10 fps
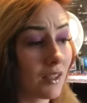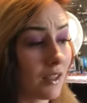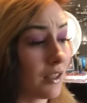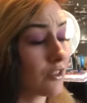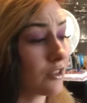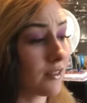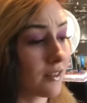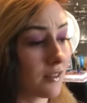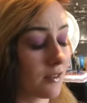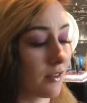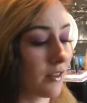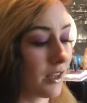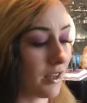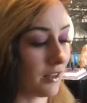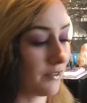I actually like this. Like
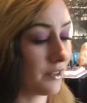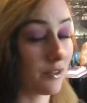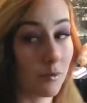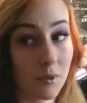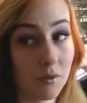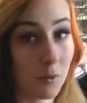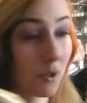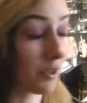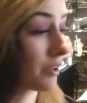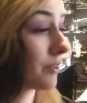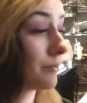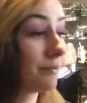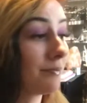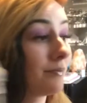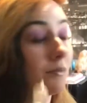again, I think this would work
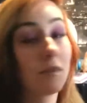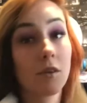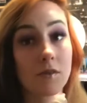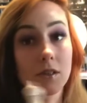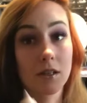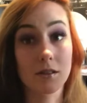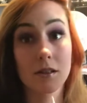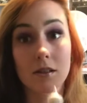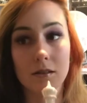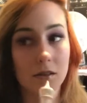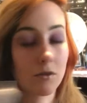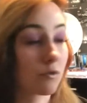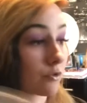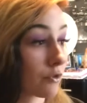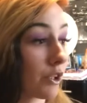obviously as it is like
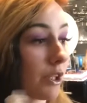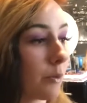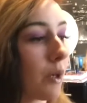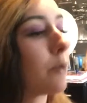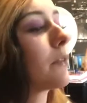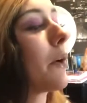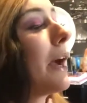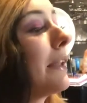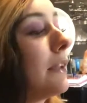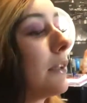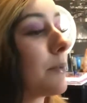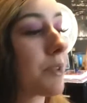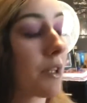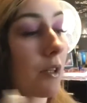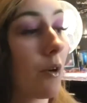really well without any lipstick
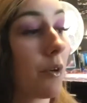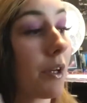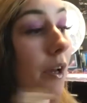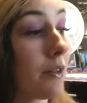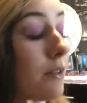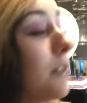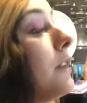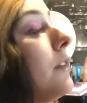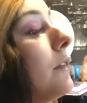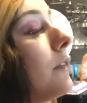on underneath.